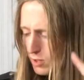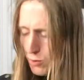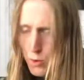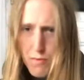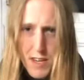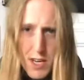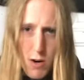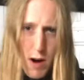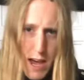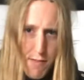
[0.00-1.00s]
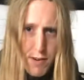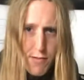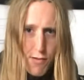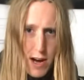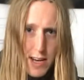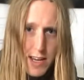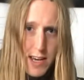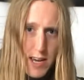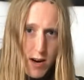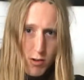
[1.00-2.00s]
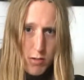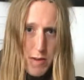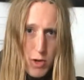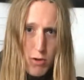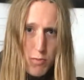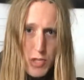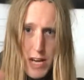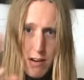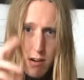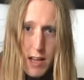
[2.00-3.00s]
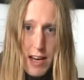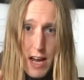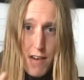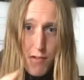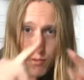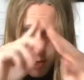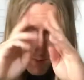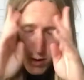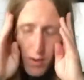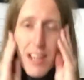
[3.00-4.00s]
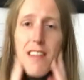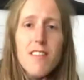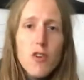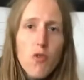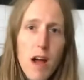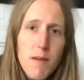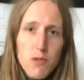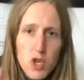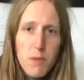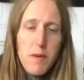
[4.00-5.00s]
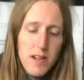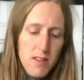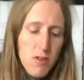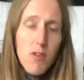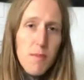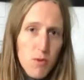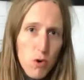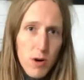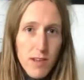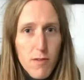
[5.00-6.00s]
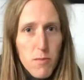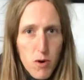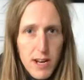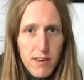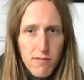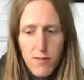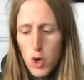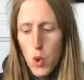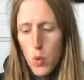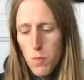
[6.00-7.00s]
New video every Friday here on my YouTube channel and live stream on Instagram. Check my Instagram story for more info.